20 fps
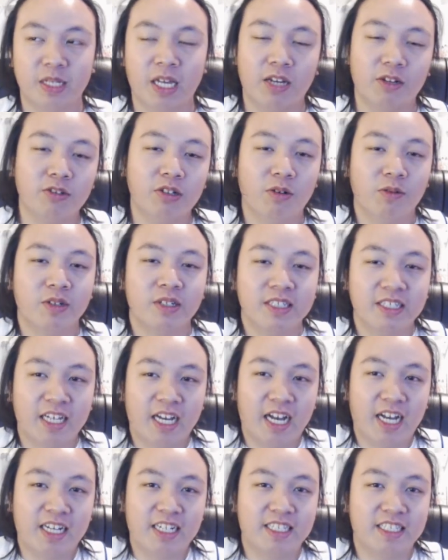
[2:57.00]
I don't know.
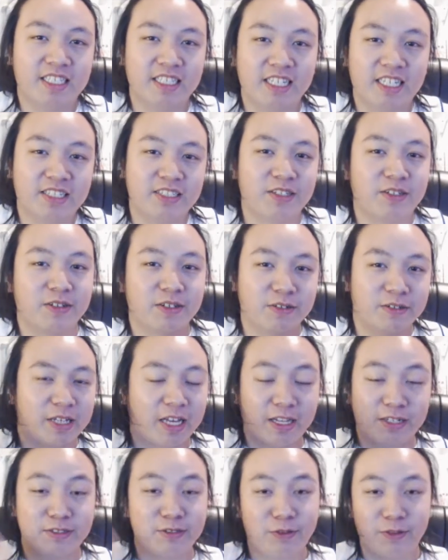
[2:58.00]
I
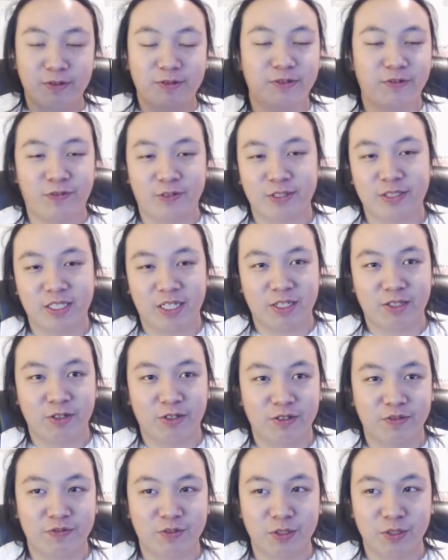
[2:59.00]
don't know what was the first thing I
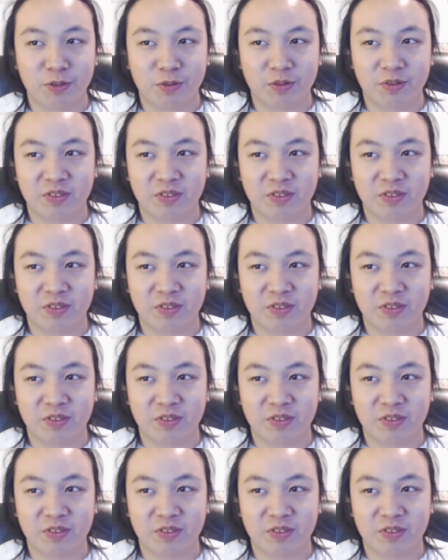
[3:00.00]
thought of too.